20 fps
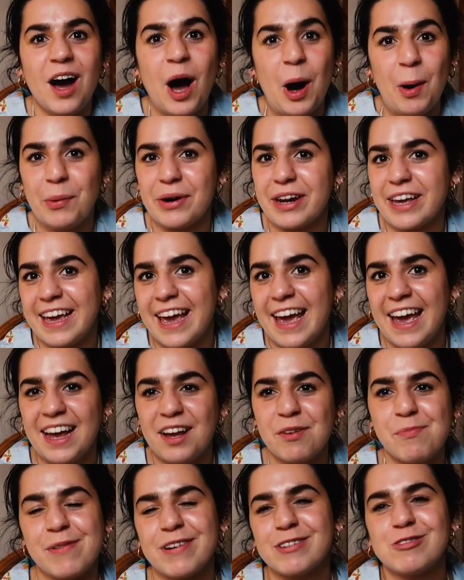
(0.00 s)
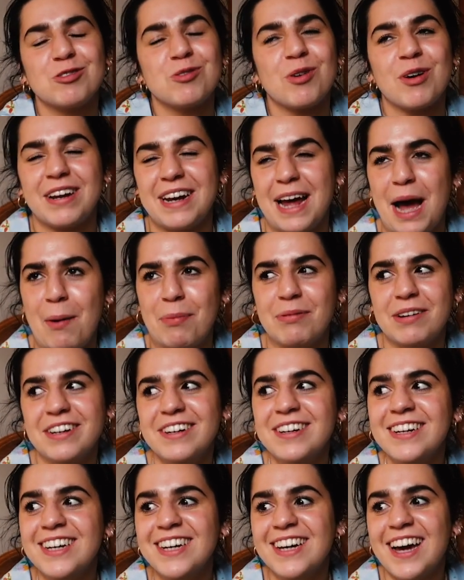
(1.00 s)
I want a gig, because it's not gonna
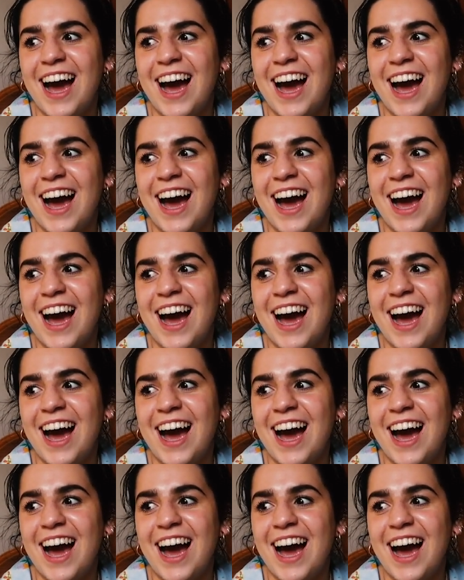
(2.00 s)
happen.